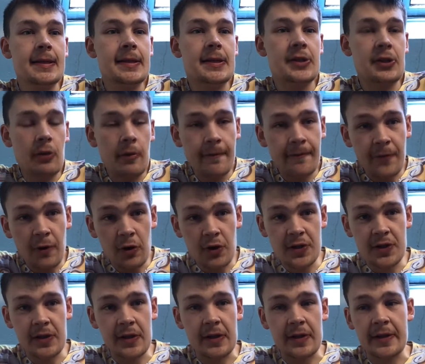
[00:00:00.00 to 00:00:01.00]
So
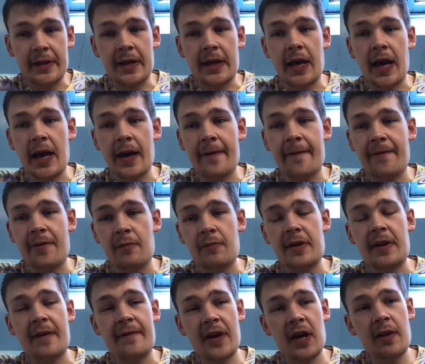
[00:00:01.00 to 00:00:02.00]
unfortunately, for
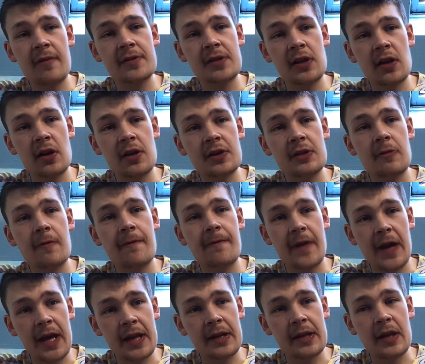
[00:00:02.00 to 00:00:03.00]
me, if I was an Arsenal
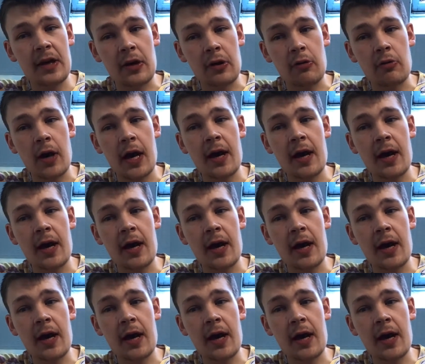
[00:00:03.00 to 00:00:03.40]
fan now,